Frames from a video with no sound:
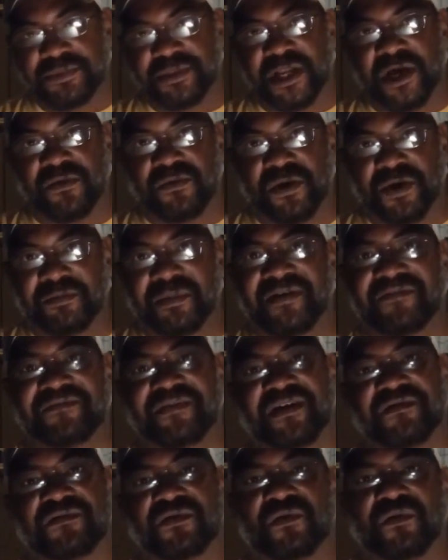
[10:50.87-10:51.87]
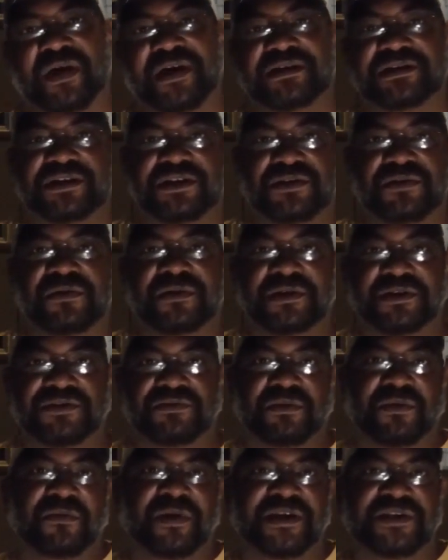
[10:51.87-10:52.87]
now, one of my favorite ways of doing this
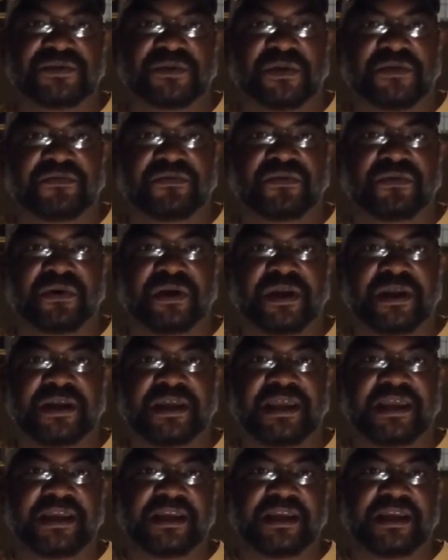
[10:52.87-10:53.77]
three-way swivel rig